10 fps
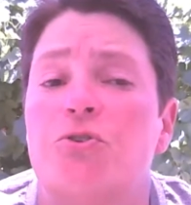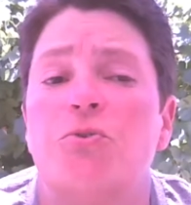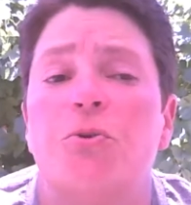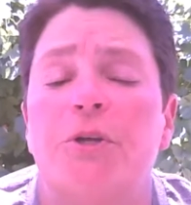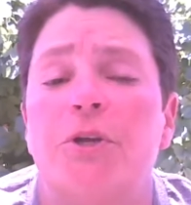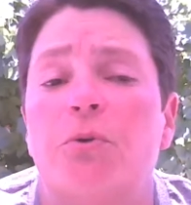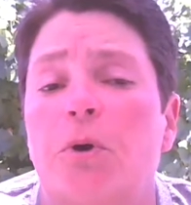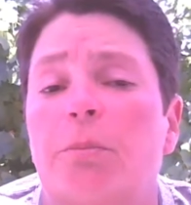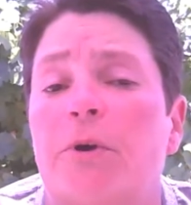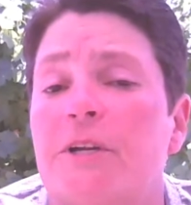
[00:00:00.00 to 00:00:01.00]
can truly
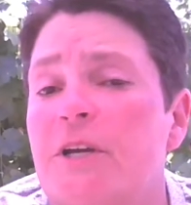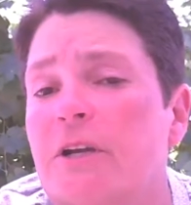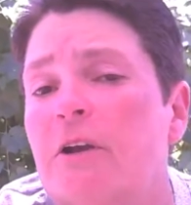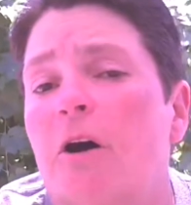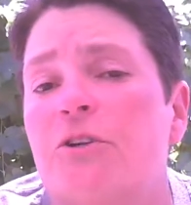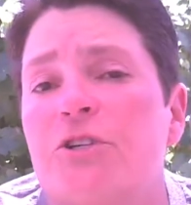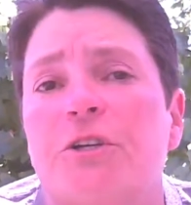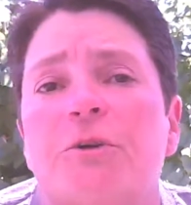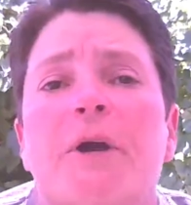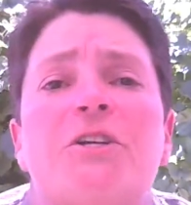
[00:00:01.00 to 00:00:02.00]
incorporate
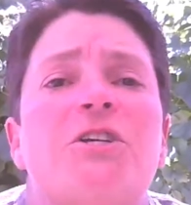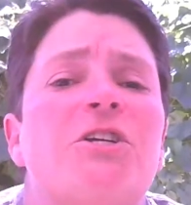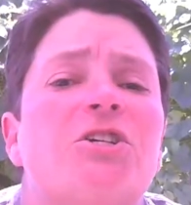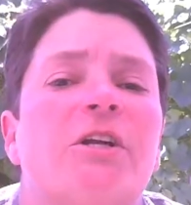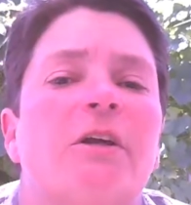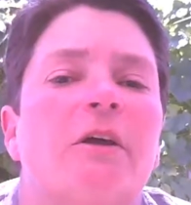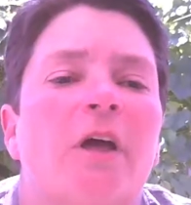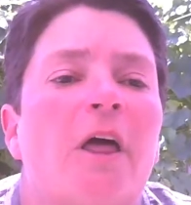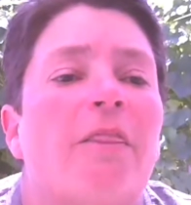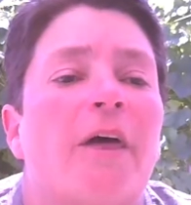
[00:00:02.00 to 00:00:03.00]
technology into my teaching
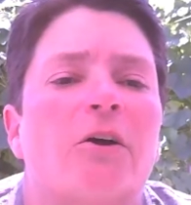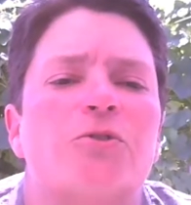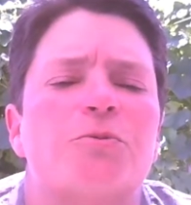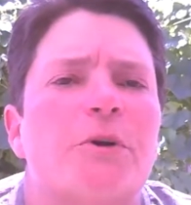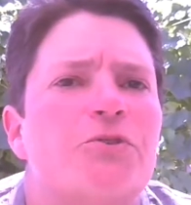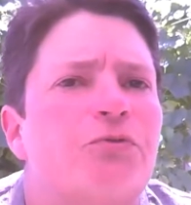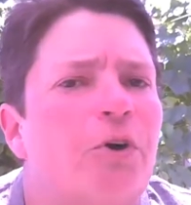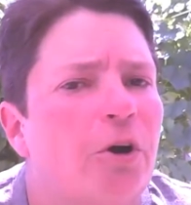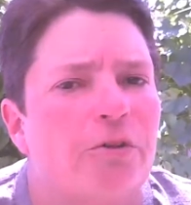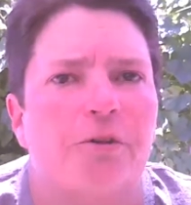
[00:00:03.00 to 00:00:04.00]
that goes much
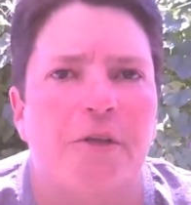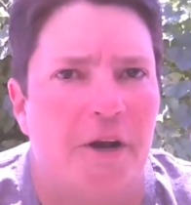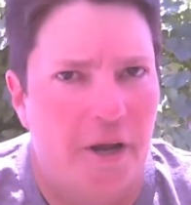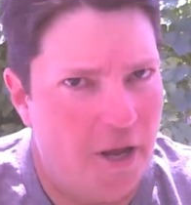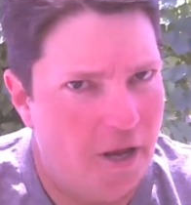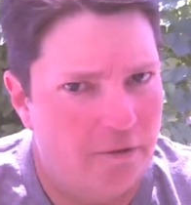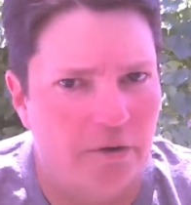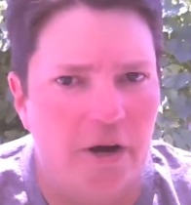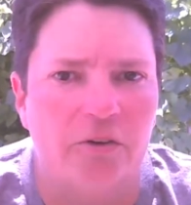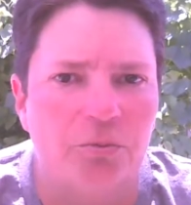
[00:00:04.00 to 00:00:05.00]
farther than I
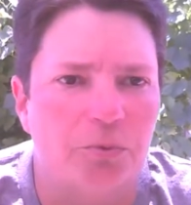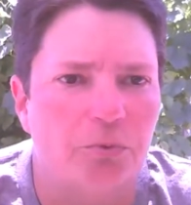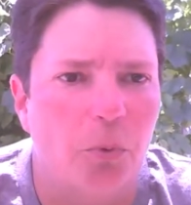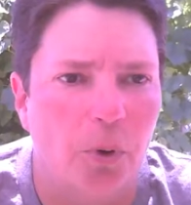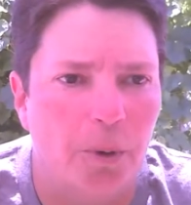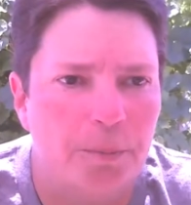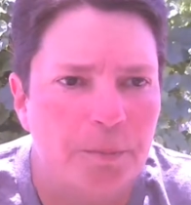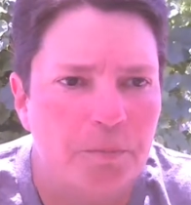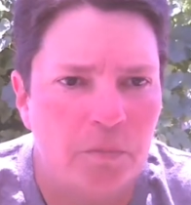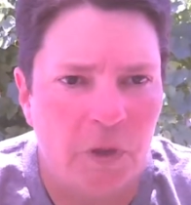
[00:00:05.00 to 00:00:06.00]
ever have before.
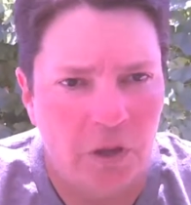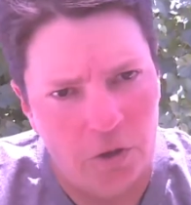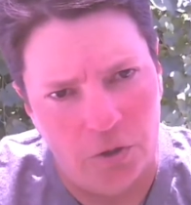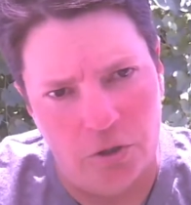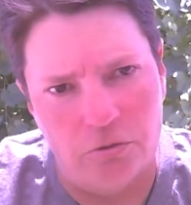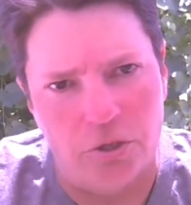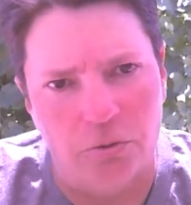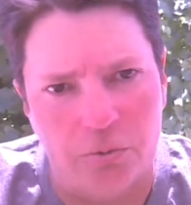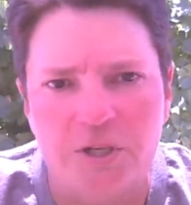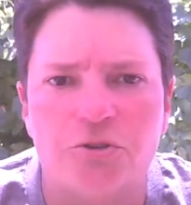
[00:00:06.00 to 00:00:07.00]

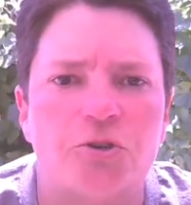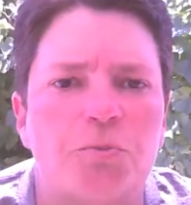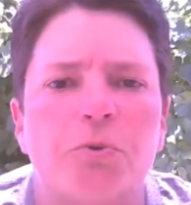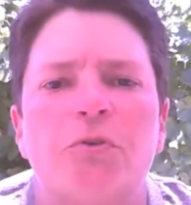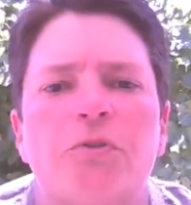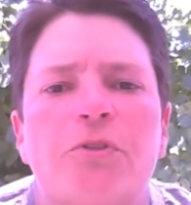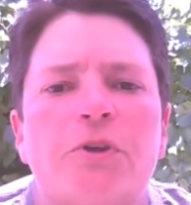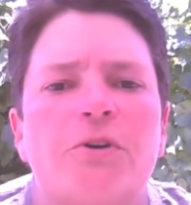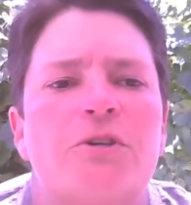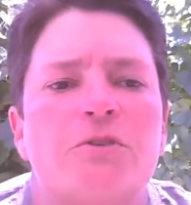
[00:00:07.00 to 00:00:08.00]
Using research-proven
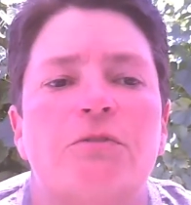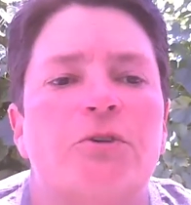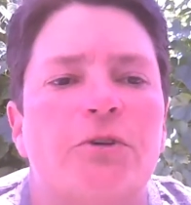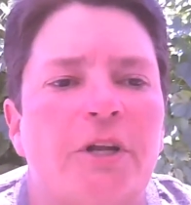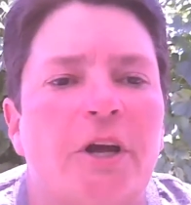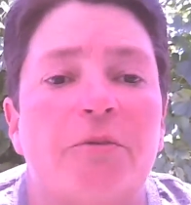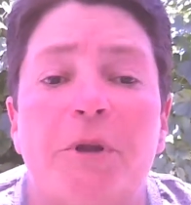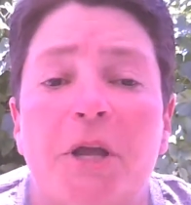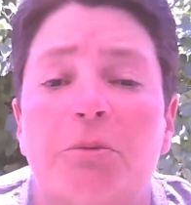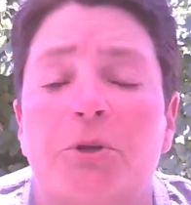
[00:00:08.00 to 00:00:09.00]
theories of learning, I've
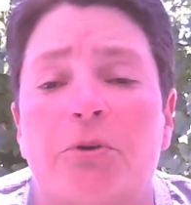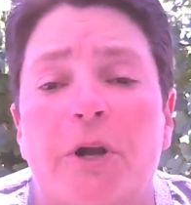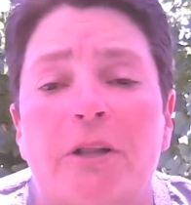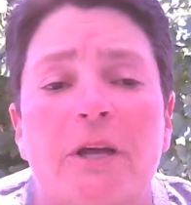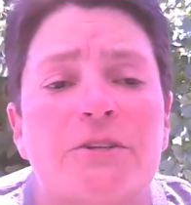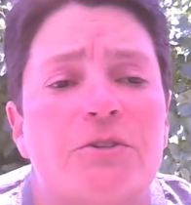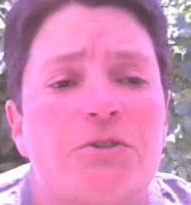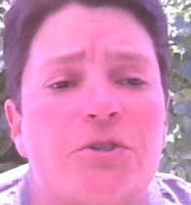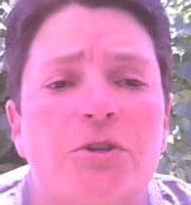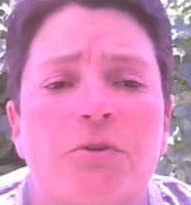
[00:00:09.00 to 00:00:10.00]
been able to create
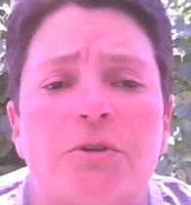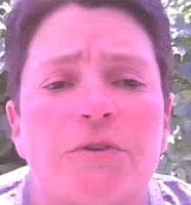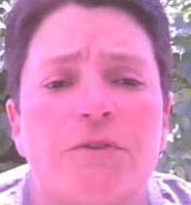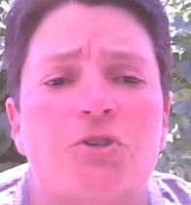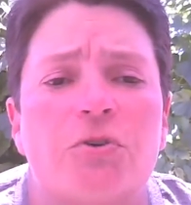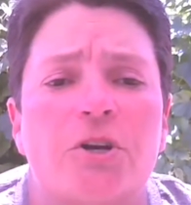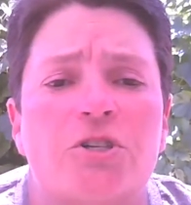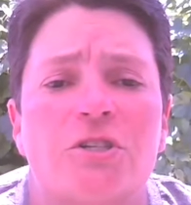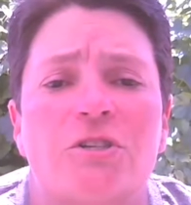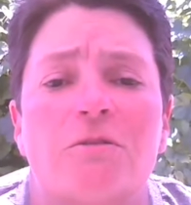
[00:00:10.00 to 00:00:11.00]
lessons and units of
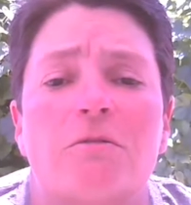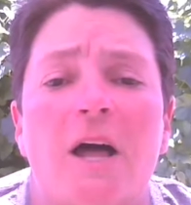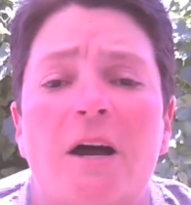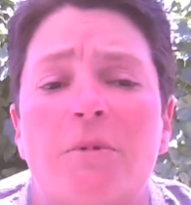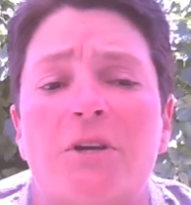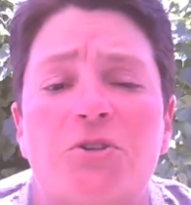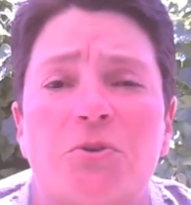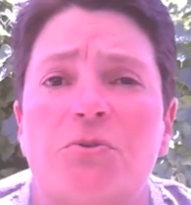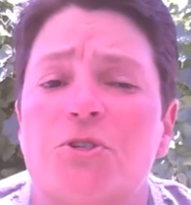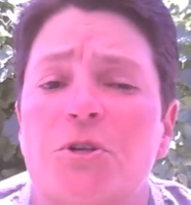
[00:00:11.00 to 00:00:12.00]
instructions that allow my
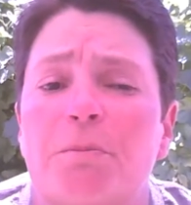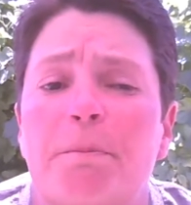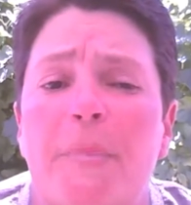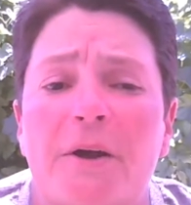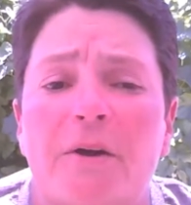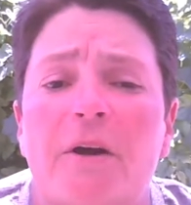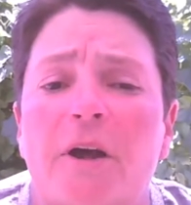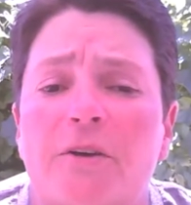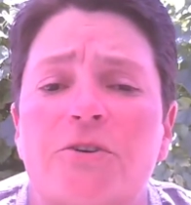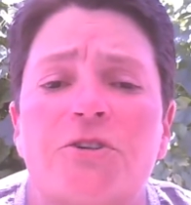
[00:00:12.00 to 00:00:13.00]
students to better
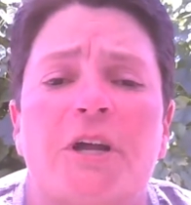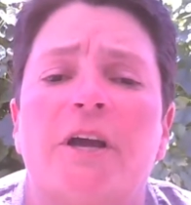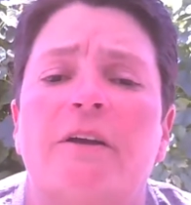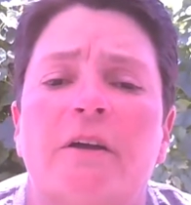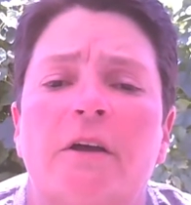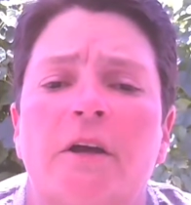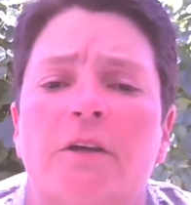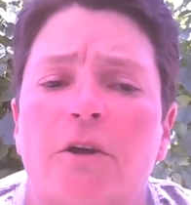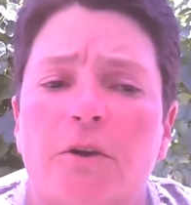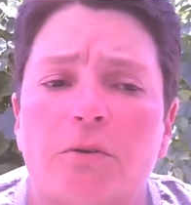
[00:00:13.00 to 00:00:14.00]
understand
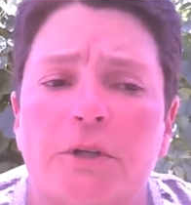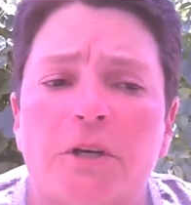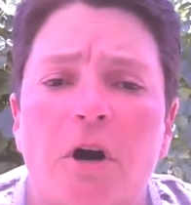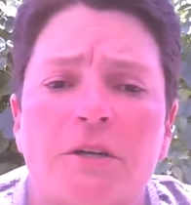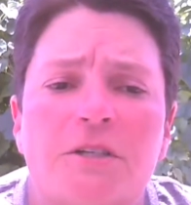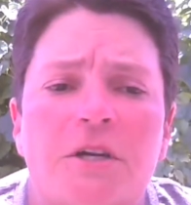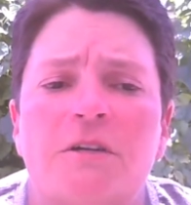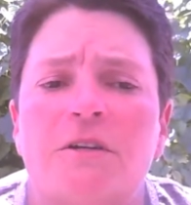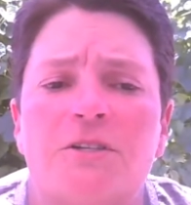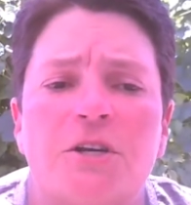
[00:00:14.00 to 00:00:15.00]
not only
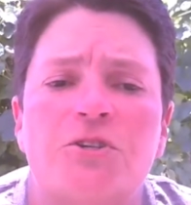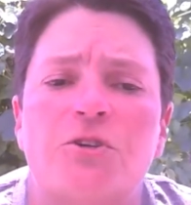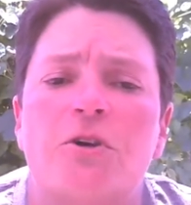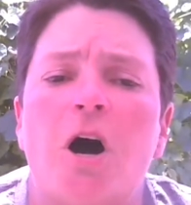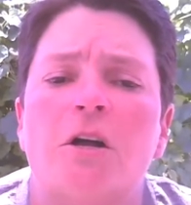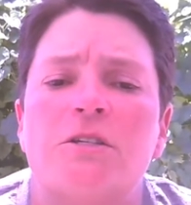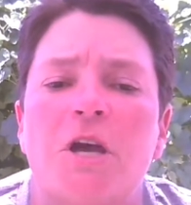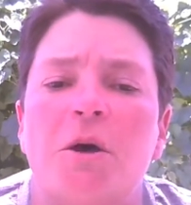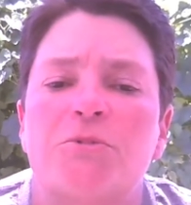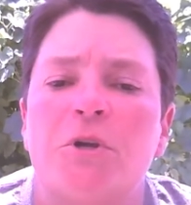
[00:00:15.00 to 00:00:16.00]
content and essential
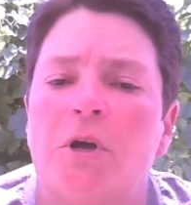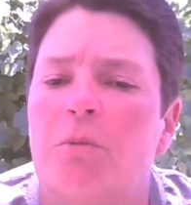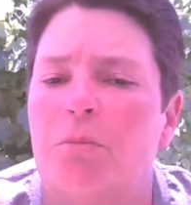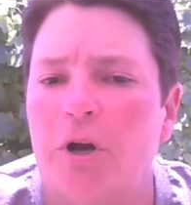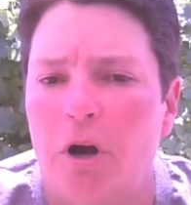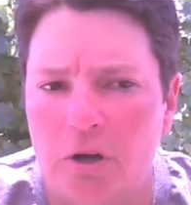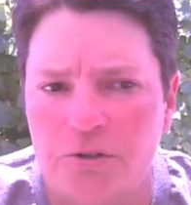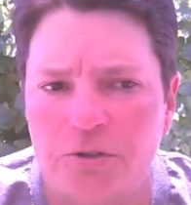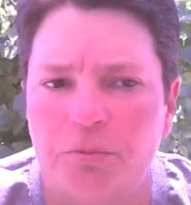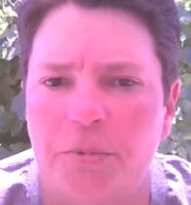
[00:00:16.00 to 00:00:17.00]
concepts, but
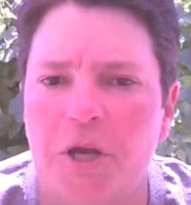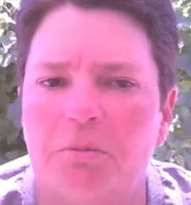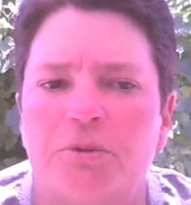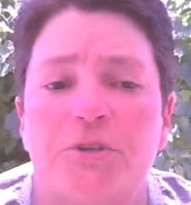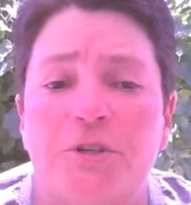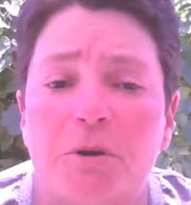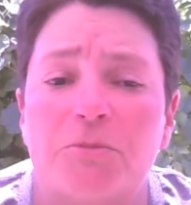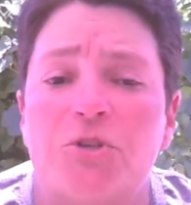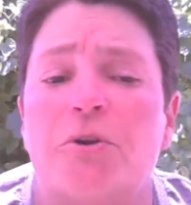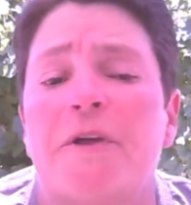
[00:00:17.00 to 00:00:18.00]
also be able to
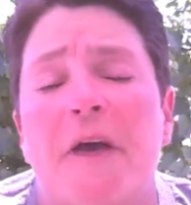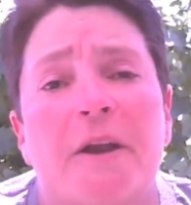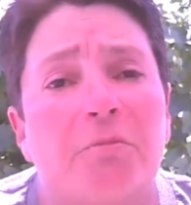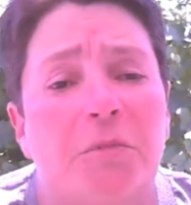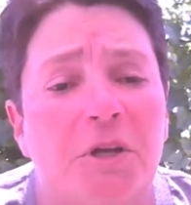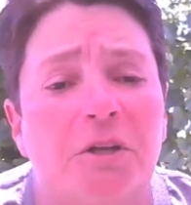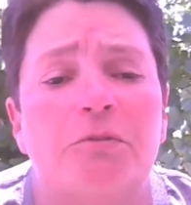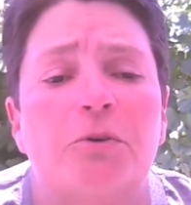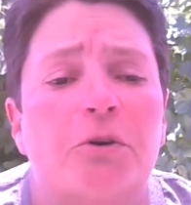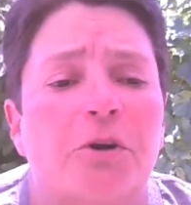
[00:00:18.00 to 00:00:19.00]
demonstrate that in
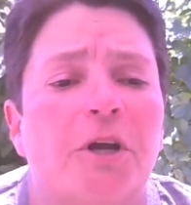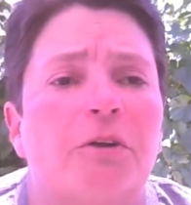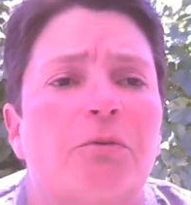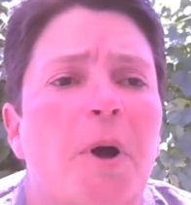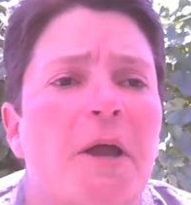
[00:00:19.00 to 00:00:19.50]
meaningful creative